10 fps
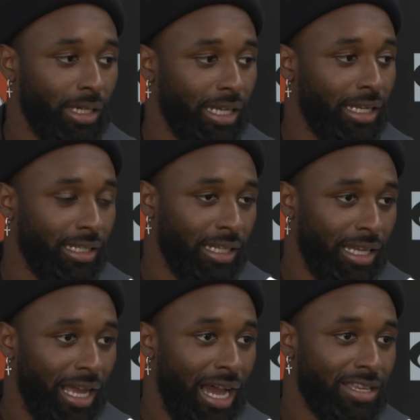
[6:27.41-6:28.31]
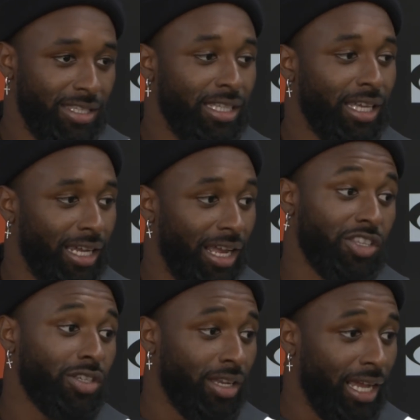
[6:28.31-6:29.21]
And I see that. I
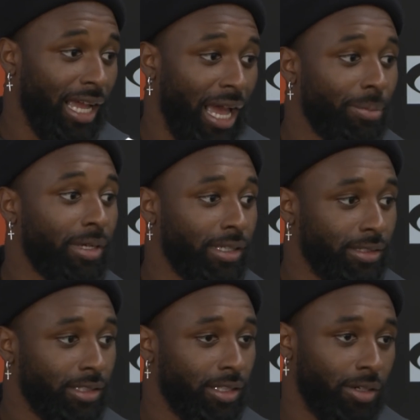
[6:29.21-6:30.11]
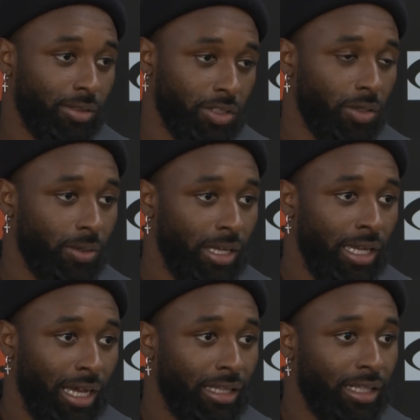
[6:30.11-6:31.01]
saw that happening, you know, so
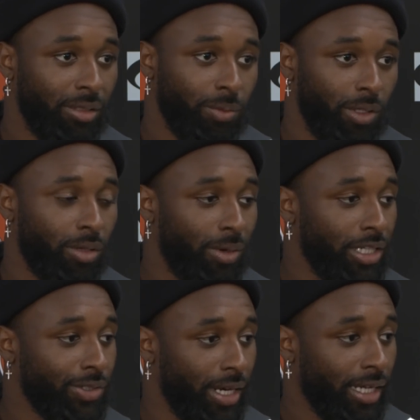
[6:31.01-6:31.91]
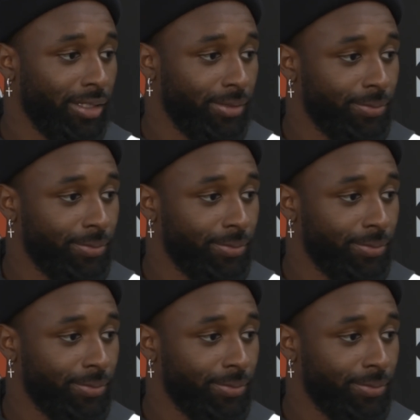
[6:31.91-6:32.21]
I think we're on the right track.